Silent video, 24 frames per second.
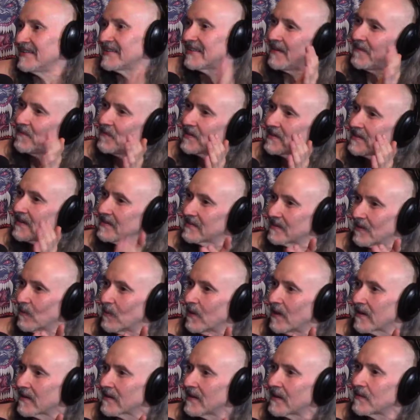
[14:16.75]
if it doesn't
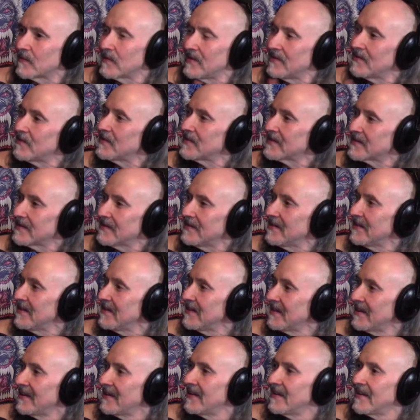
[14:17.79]
work? Like when you went
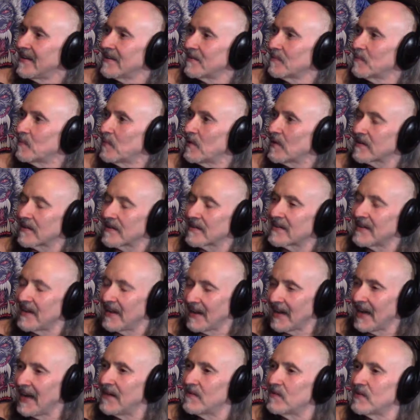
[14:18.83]
to Burger
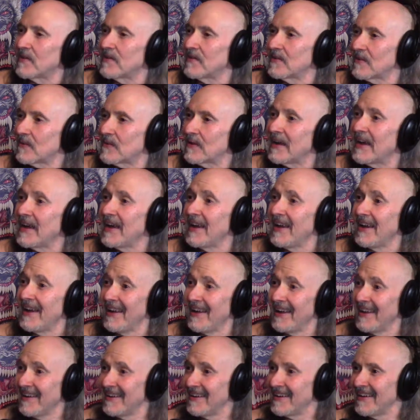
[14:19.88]
King, have it your
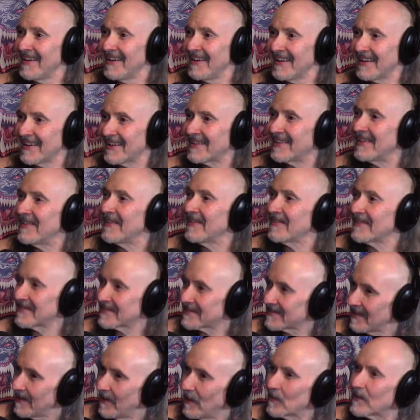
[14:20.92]
way. Yeah. You know, the
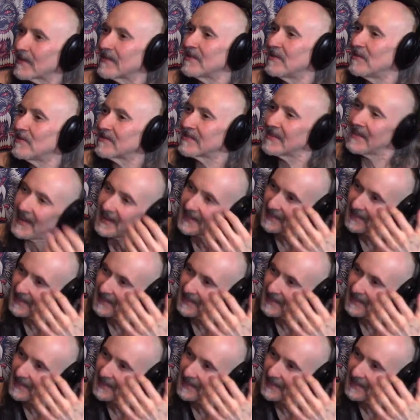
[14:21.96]
slogan usually had to